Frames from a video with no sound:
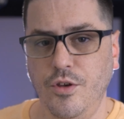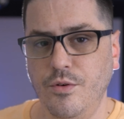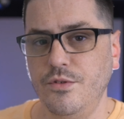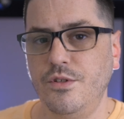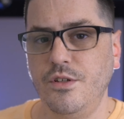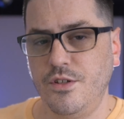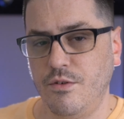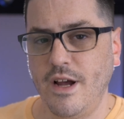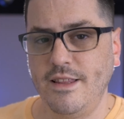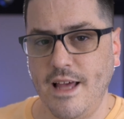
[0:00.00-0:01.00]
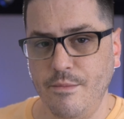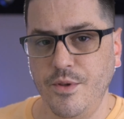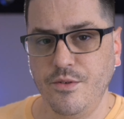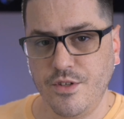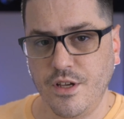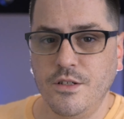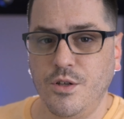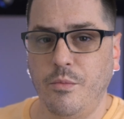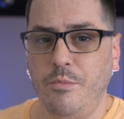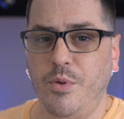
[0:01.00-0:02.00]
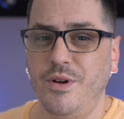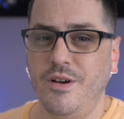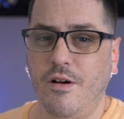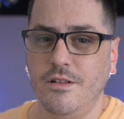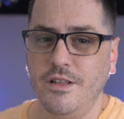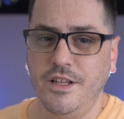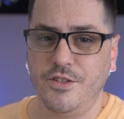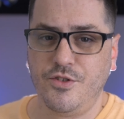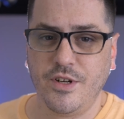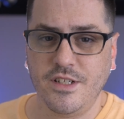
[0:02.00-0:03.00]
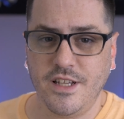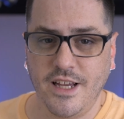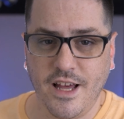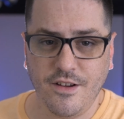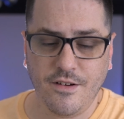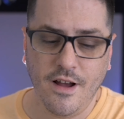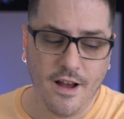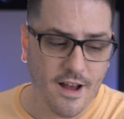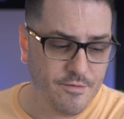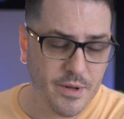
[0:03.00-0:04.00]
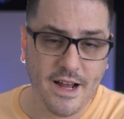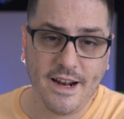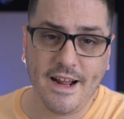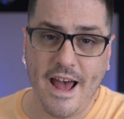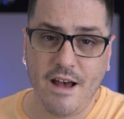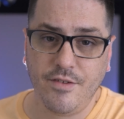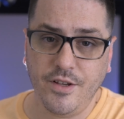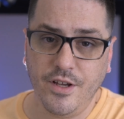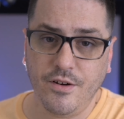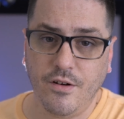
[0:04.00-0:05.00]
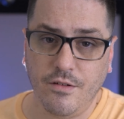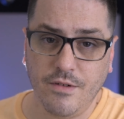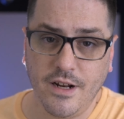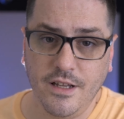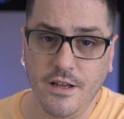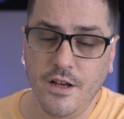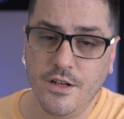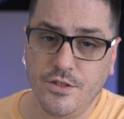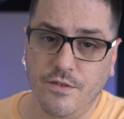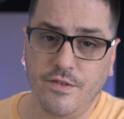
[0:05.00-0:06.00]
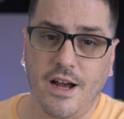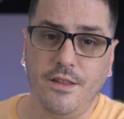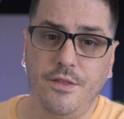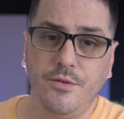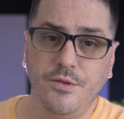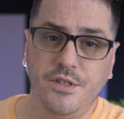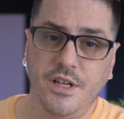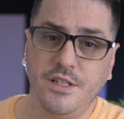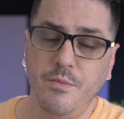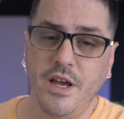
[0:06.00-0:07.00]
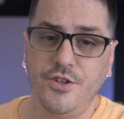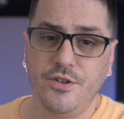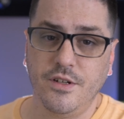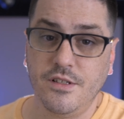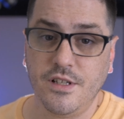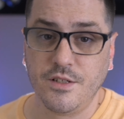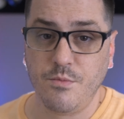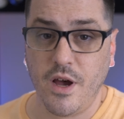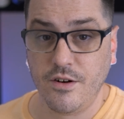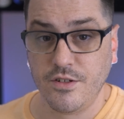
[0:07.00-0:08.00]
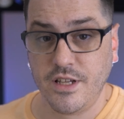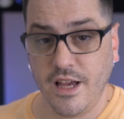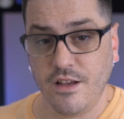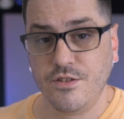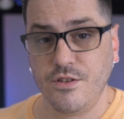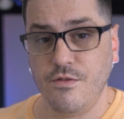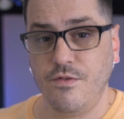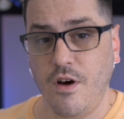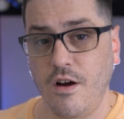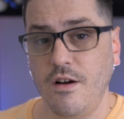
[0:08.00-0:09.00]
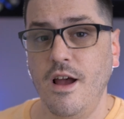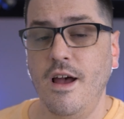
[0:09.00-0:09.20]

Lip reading: used to write that music. So by putting all of these tricks together, I've been at it half a year already. So I've gotten through 6 major and 6 minor scales so far,